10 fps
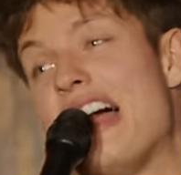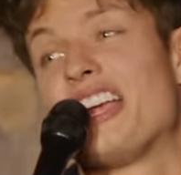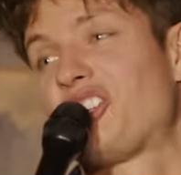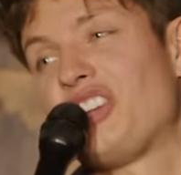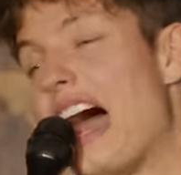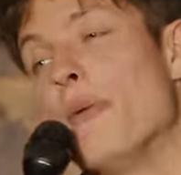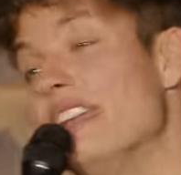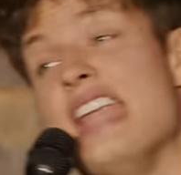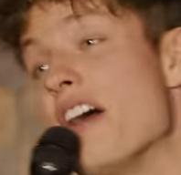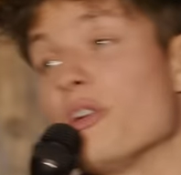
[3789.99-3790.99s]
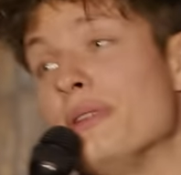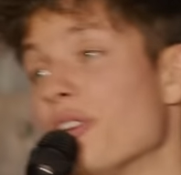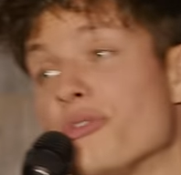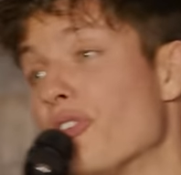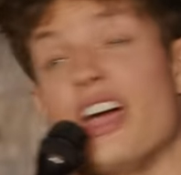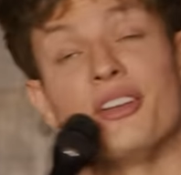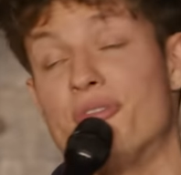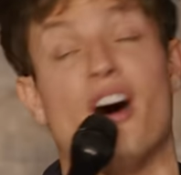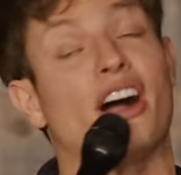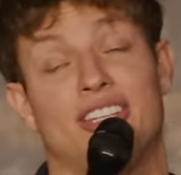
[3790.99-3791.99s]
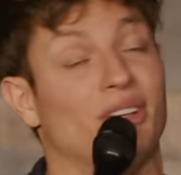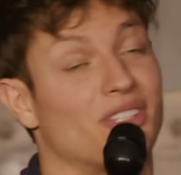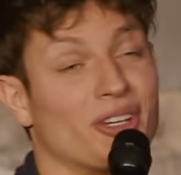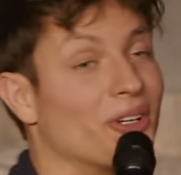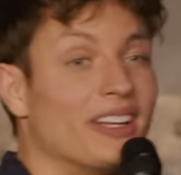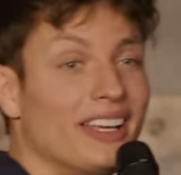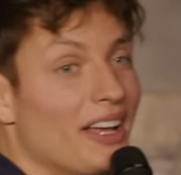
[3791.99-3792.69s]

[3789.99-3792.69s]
at that shit, I would never be your friend. Fuck you, dude.